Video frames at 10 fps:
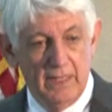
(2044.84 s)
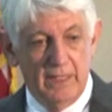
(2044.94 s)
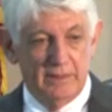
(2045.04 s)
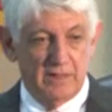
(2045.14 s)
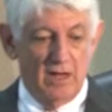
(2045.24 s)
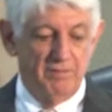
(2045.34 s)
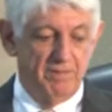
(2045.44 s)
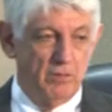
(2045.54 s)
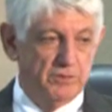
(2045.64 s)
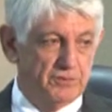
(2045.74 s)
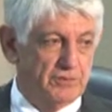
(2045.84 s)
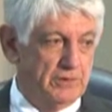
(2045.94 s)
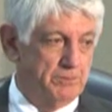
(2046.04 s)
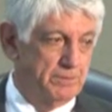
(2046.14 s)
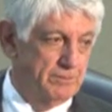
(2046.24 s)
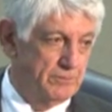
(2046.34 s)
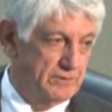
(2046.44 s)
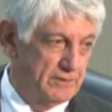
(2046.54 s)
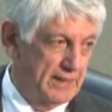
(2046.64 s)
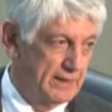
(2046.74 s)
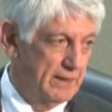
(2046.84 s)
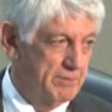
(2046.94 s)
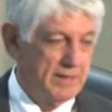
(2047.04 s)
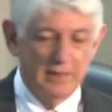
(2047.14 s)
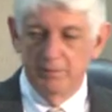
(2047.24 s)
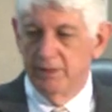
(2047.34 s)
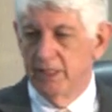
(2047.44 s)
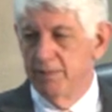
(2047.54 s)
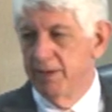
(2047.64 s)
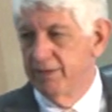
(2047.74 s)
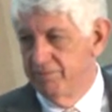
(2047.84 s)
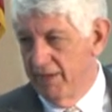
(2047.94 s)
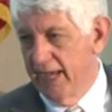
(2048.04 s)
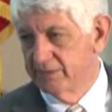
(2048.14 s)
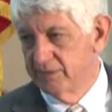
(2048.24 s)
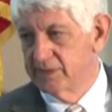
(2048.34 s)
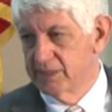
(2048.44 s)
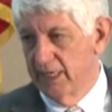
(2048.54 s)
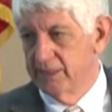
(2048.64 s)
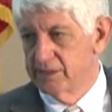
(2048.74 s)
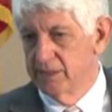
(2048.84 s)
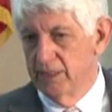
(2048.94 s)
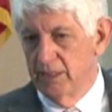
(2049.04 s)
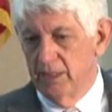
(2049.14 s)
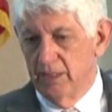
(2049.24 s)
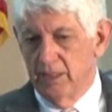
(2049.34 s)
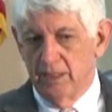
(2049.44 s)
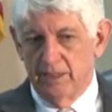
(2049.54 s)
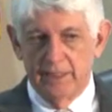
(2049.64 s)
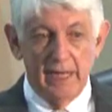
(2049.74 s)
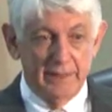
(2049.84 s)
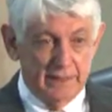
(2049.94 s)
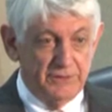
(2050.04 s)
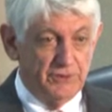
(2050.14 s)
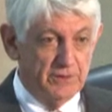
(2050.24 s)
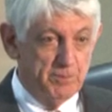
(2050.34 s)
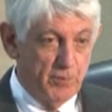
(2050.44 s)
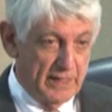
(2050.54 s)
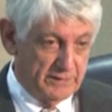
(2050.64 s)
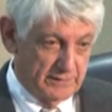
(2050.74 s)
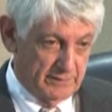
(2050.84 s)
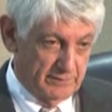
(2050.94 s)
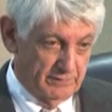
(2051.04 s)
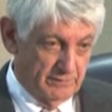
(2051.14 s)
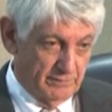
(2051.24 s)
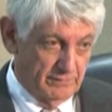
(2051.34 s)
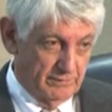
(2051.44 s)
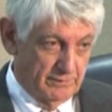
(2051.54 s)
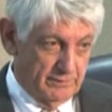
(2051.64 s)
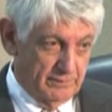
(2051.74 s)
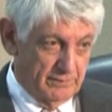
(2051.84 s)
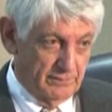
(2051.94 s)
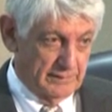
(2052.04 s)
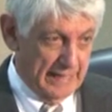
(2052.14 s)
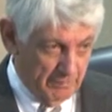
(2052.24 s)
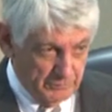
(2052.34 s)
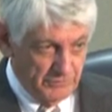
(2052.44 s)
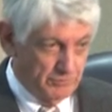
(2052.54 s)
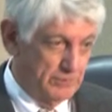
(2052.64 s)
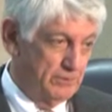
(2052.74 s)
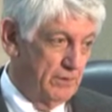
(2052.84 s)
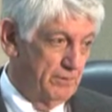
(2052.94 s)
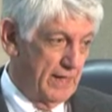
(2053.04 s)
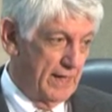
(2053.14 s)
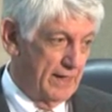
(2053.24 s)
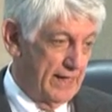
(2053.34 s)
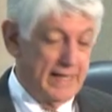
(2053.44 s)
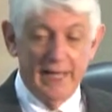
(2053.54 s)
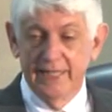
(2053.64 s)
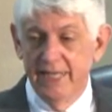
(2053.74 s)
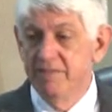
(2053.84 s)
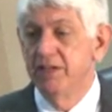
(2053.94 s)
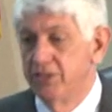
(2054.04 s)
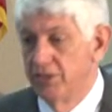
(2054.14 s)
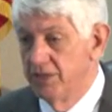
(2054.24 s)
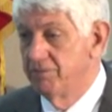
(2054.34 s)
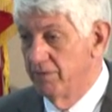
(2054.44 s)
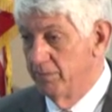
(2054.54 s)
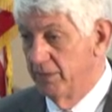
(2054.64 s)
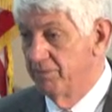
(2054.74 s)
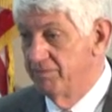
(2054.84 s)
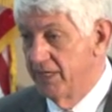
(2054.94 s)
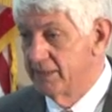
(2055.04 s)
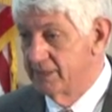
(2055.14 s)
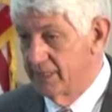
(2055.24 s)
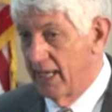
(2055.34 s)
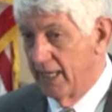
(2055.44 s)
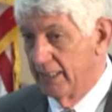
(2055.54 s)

It's called a focus group. And we say, let me tell you about the facts of this case. And then I'd get your impressions. How would you rule on that? And I give it to you from the defense side.